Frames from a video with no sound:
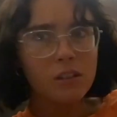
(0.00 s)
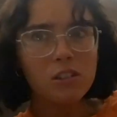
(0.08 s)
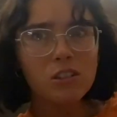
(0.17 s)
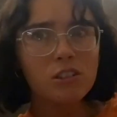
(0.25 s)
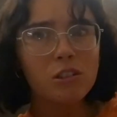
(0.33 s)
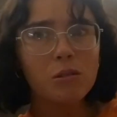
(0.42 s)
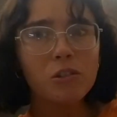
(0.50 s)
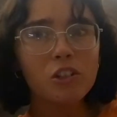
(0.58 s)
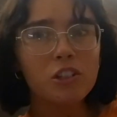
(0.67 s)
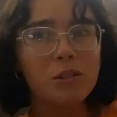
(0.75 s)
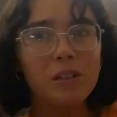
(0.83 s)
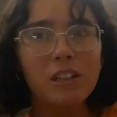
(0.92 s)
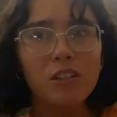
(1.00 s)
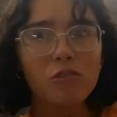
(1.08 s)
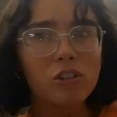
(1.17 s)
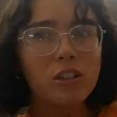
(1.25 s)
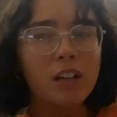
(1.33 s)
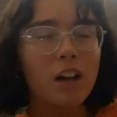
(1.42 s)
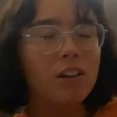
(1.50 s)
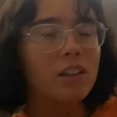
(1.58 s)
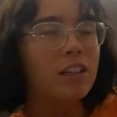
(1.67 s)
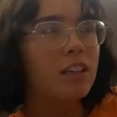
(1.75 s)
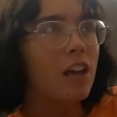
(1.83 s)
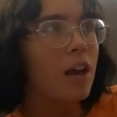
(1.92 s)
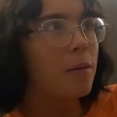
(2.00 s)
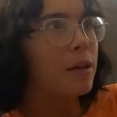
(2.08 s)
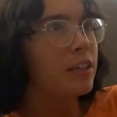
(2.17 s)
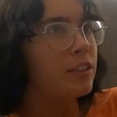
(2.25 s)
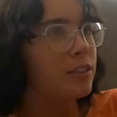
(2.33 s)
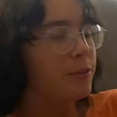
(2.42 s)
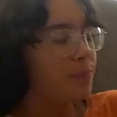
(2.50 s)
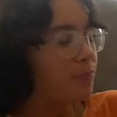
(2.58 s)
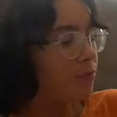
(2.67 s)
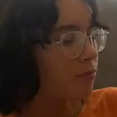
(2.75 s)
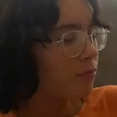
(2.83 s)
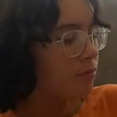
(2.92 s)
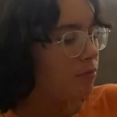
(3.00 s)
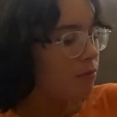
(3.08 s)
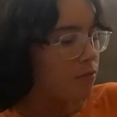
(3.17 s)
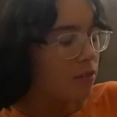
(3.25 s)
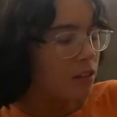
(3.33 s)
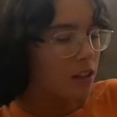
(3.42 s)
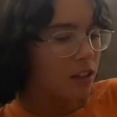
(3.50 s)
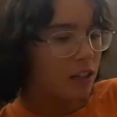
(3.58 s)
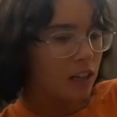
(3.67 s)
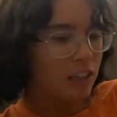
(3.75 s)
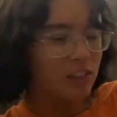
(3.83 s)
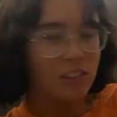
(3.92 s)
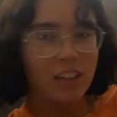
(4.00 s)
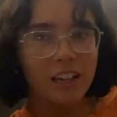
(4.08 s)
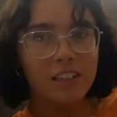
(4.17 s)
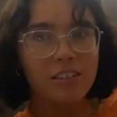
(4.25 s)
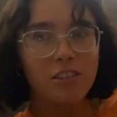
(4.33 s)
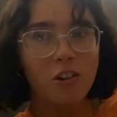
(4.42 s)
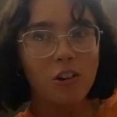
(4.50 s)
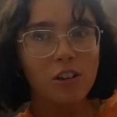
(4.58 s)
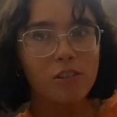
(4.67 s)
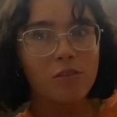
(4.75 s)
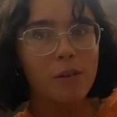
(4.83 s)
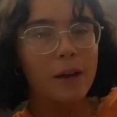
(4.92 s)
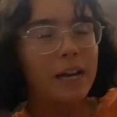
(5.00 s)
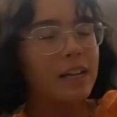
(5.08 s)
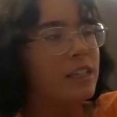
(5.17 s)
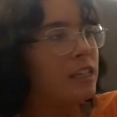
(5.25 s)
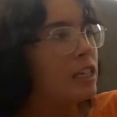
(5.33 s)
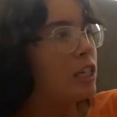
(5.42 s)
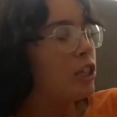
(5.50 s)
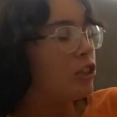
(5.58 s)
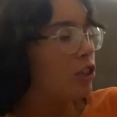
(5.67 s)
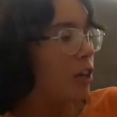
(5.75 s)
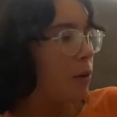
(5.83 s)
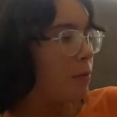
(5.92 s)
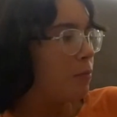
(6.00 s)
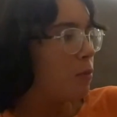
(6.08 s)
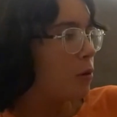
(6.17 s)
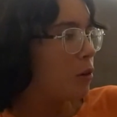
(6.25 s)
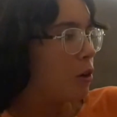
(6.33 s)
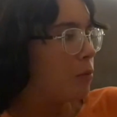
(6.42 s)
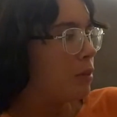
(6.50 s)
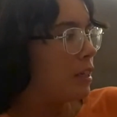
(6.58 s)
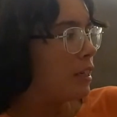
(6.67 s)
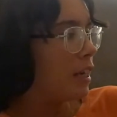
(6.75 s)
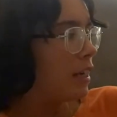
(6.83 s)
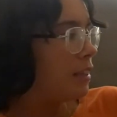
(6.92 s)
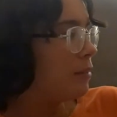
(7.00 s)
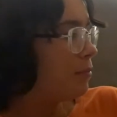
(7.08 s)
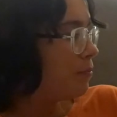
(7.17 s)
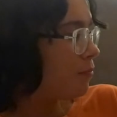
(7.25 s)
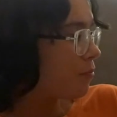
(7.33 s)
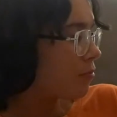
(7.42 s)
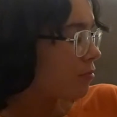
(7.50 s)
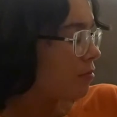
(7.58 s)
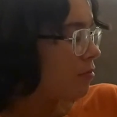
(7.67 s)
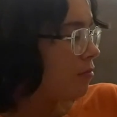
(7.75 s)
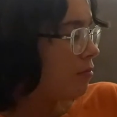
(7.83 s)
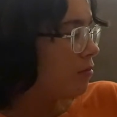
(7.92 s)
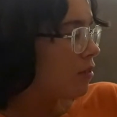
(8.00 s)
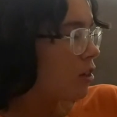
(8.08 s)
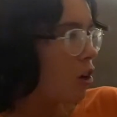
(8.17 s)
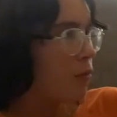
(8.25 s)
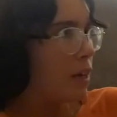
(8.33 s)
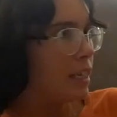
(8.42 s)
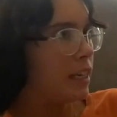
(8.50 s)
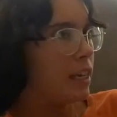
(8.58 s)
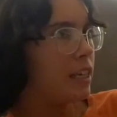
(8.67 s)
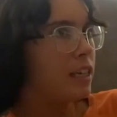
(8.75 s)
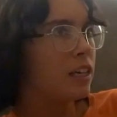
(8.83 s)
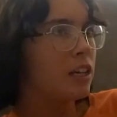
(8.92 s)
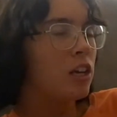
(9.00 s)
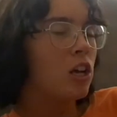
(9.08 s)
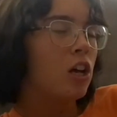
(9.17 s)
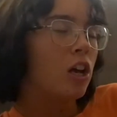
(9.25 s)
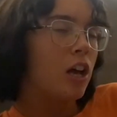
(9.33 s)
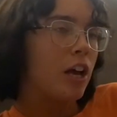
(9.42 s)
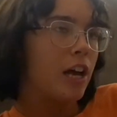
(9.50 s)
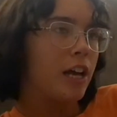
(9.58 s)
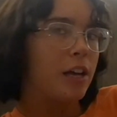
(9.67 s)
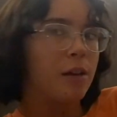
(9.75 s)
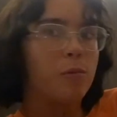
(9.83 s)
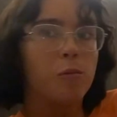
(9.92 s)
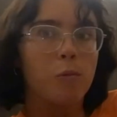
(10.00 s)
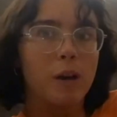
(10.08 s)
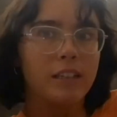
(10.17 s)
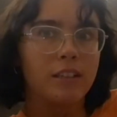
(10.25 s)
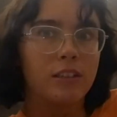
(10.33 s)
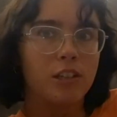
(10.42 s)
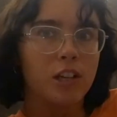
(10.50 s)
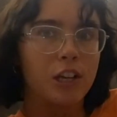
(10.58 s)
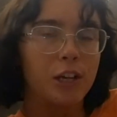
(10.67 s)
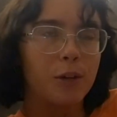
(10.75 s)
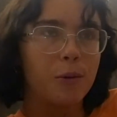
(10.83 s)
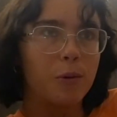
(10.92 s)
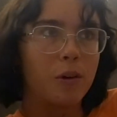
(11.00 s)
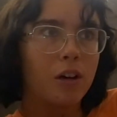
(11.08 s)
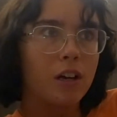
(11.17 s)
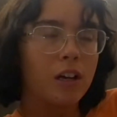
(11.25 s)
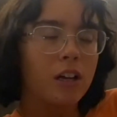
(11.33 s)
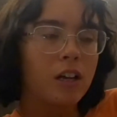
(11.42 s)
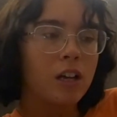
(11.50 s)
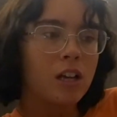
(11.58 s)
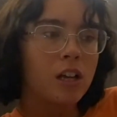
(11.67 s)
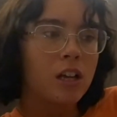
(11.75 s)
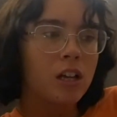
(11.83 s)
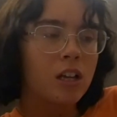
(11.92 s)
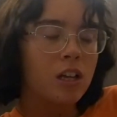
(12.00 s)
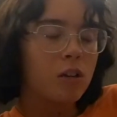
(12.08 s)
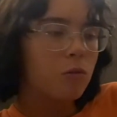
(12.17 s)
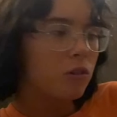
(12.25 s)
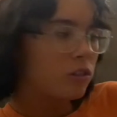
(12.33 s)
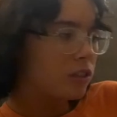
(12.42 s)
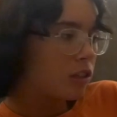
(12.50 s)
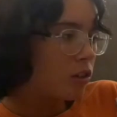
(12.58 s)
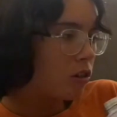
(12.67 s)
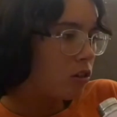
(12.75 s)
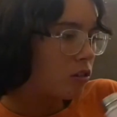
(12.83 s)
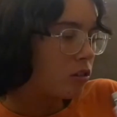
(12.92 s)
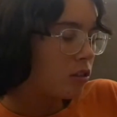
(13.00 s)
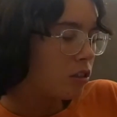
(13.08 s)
So I'm going to do a little rundown of the day because I just like talking through it. So, woke up, didn't I? Got ready. Went to, what's it called?